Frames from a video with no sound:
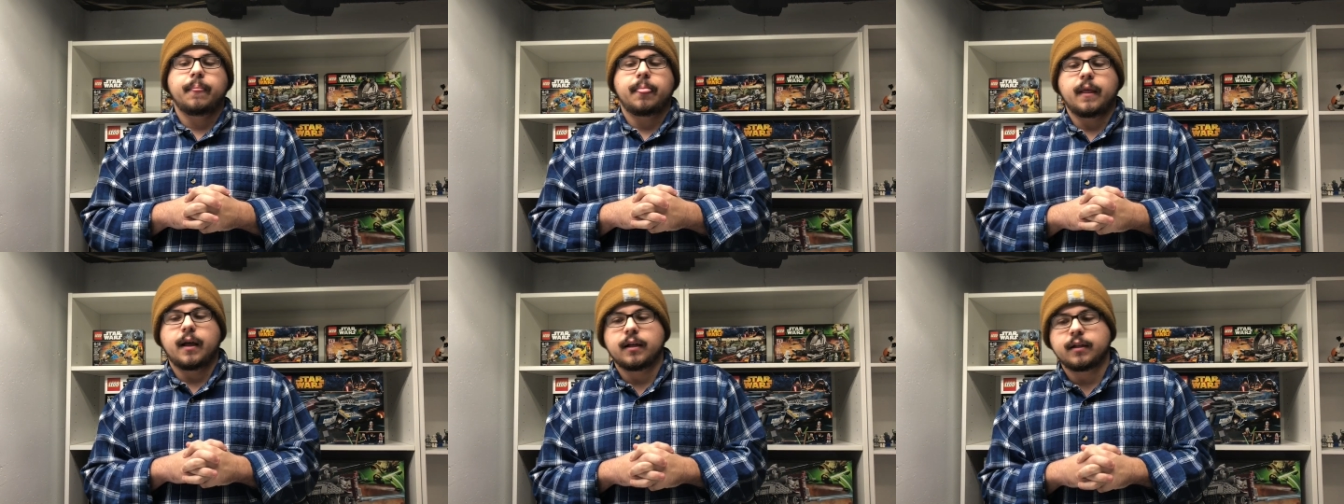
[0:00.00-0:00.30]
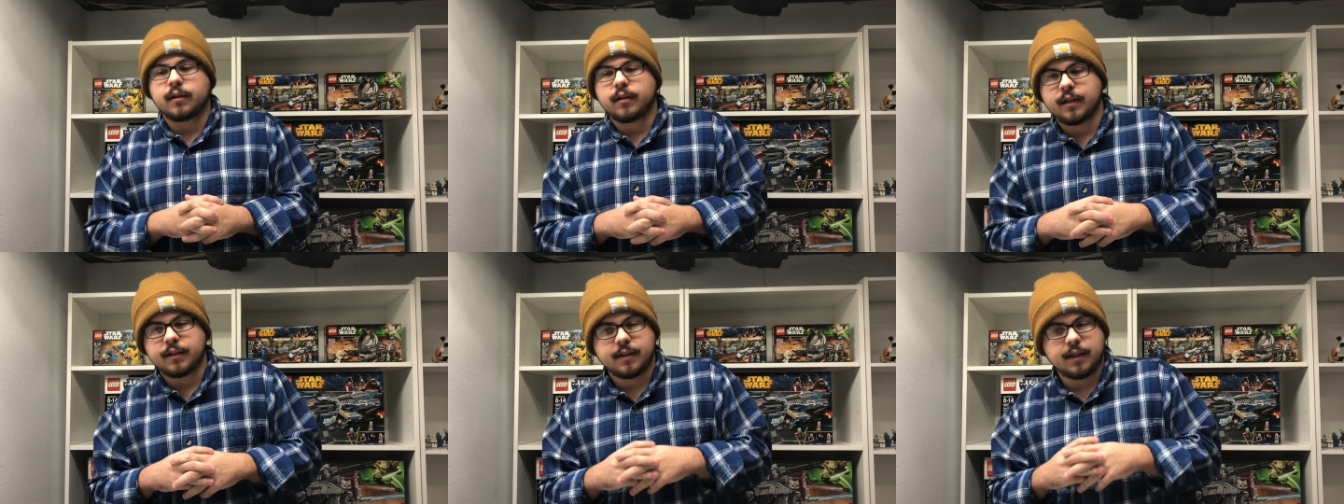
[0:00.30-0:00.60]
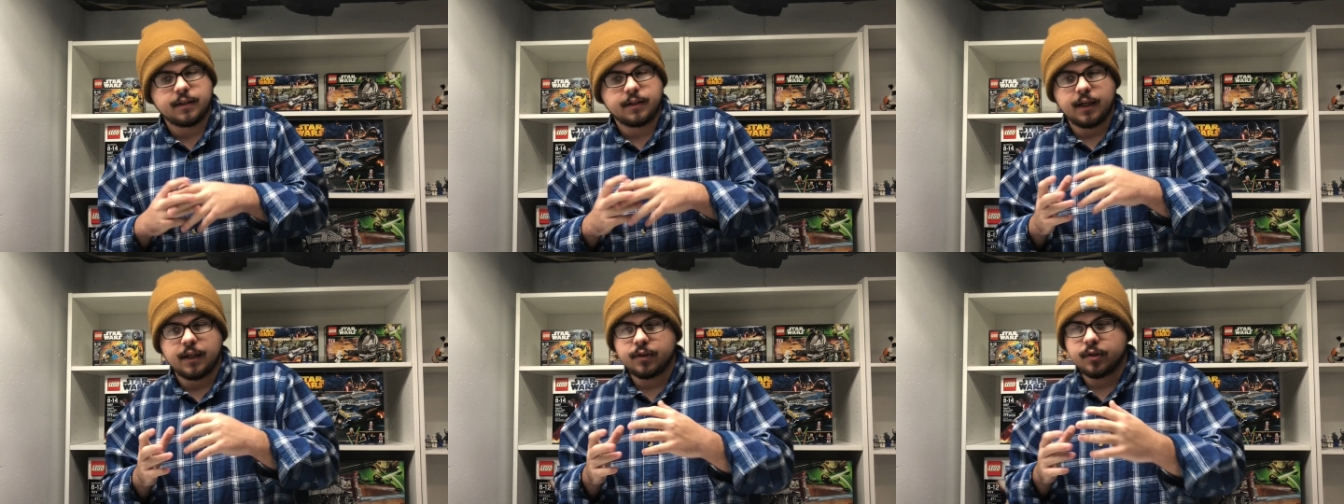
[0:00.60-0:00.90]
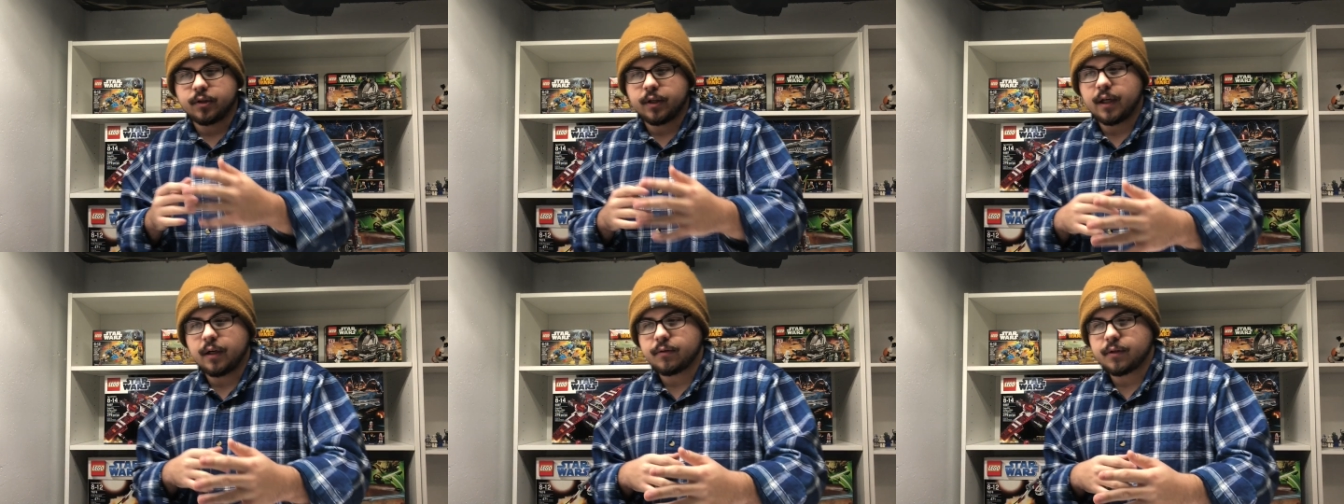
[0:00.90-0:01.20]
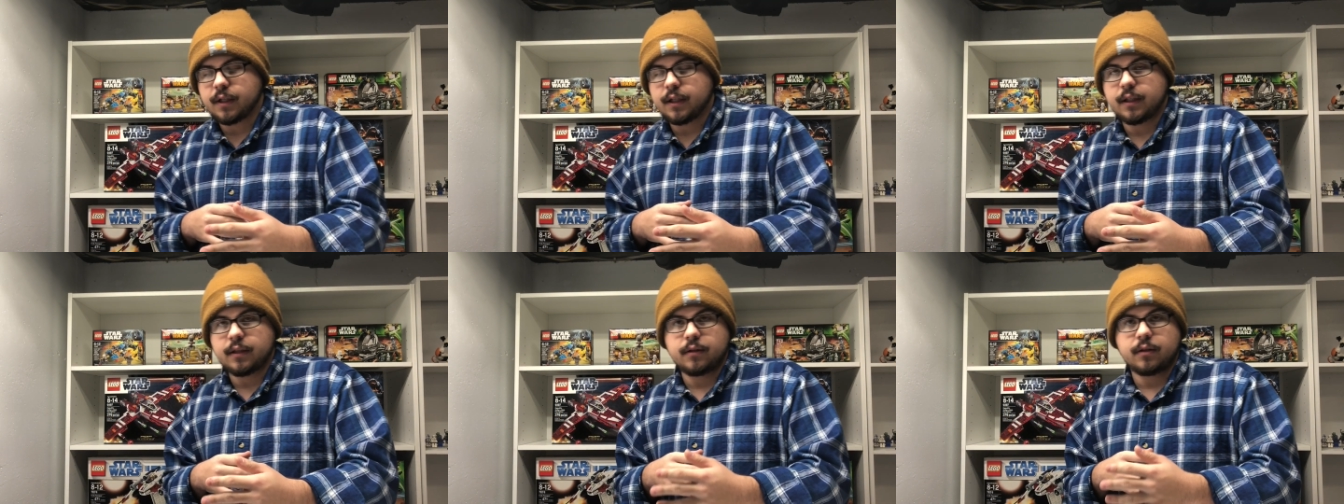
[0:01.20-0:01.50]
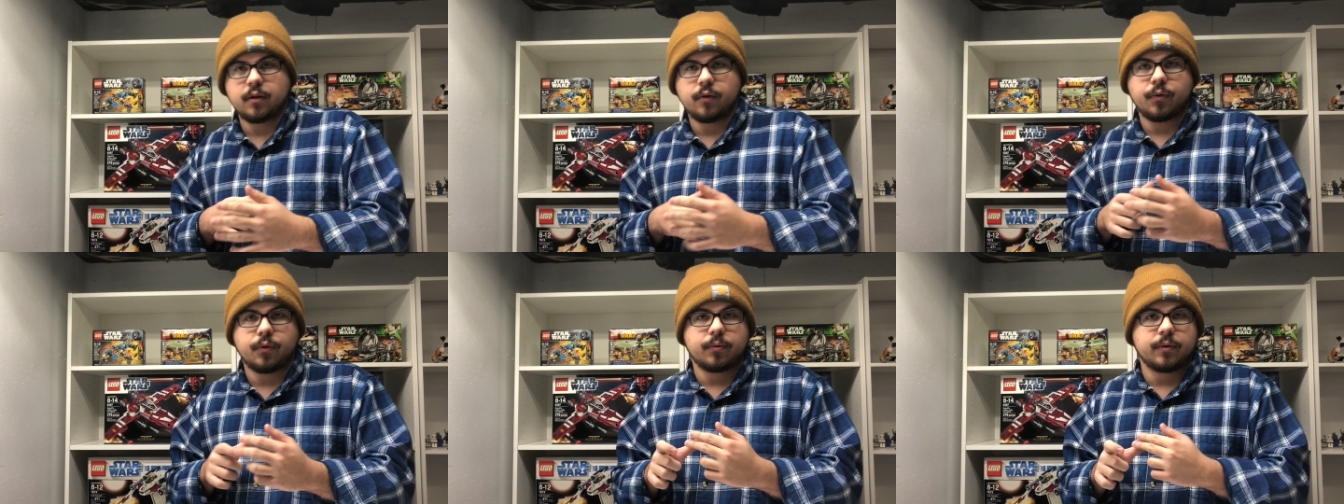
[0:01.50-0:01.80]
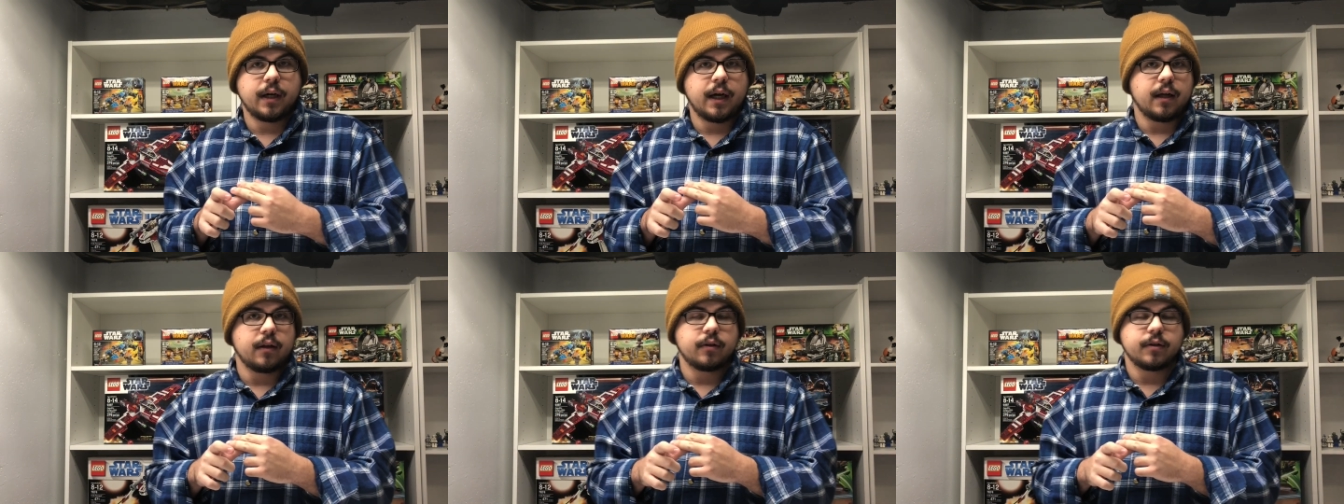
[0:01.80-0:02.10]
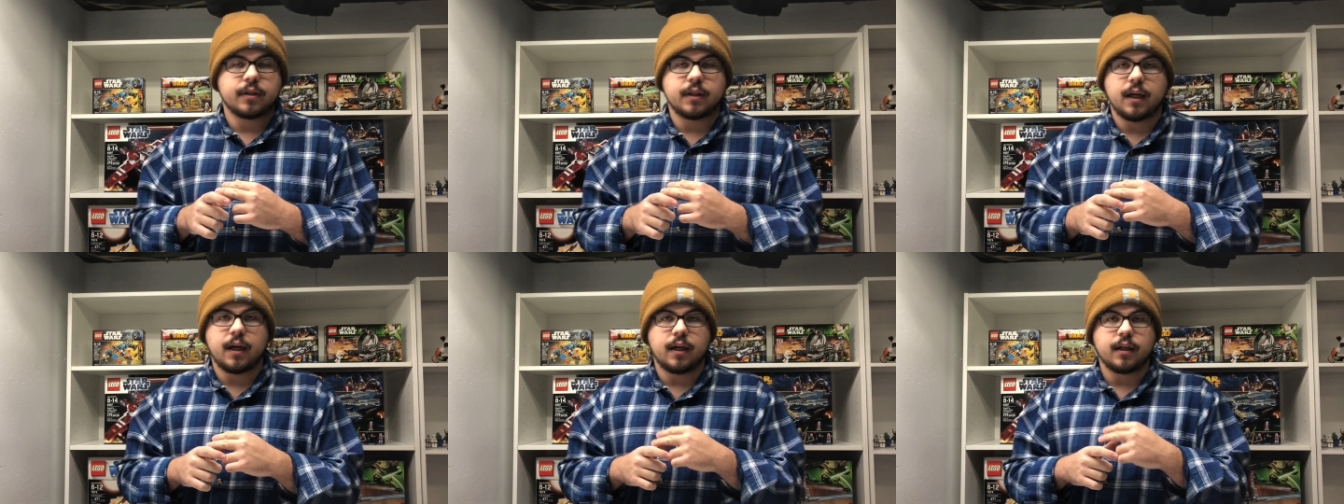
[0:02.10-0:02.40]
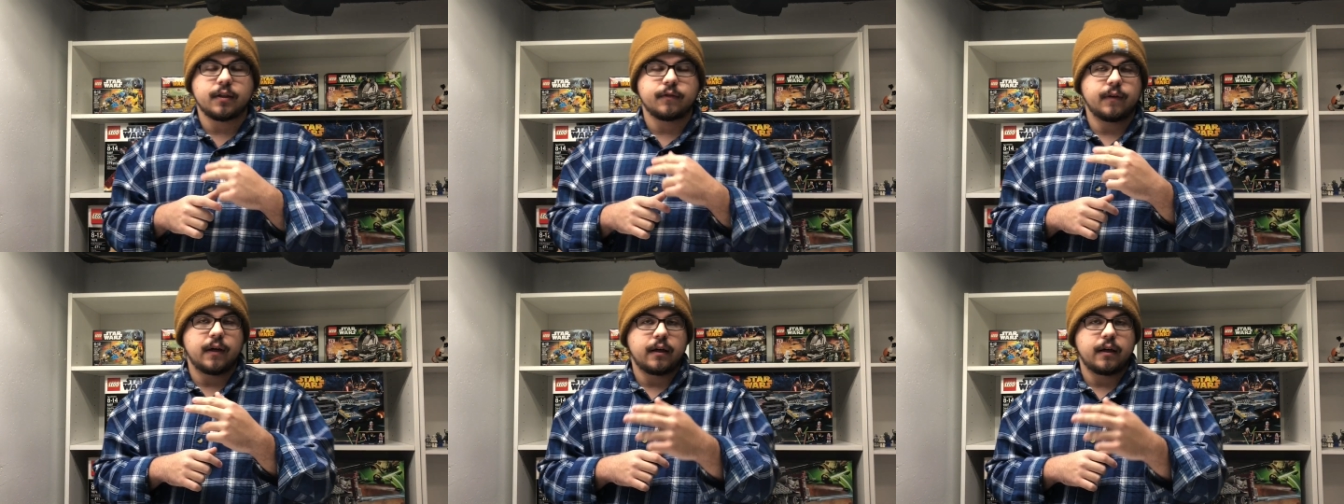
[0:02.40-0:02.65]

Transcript: And like I said, yesterday I was getting, you know, $3 stocks,